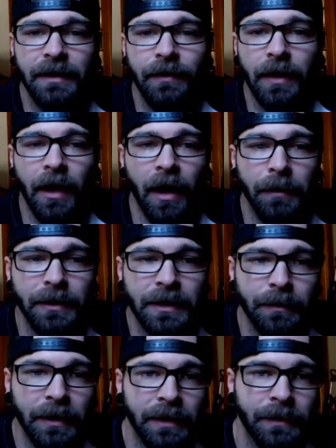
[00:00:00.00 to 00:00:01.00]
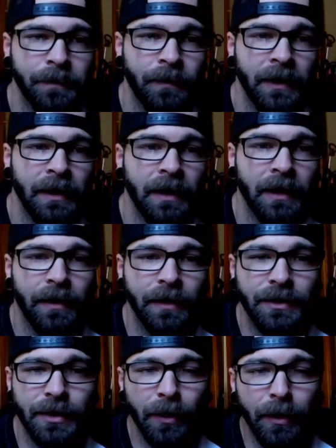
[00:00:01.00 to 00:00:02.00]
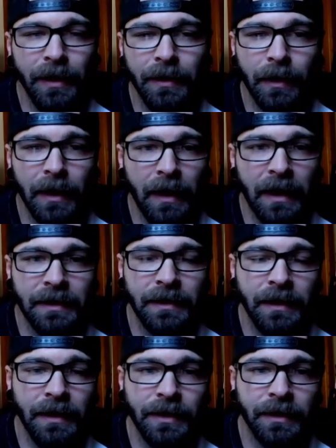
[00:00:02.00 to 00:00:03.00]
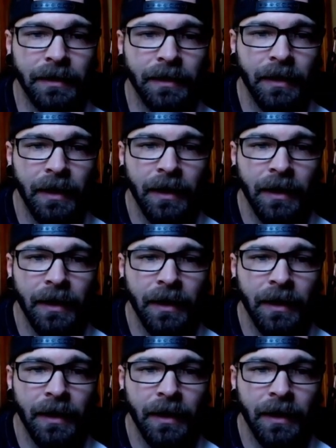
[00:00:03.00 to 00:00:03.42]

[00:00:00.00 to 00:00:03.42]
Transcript: of accomplishment, the joy and relaxation.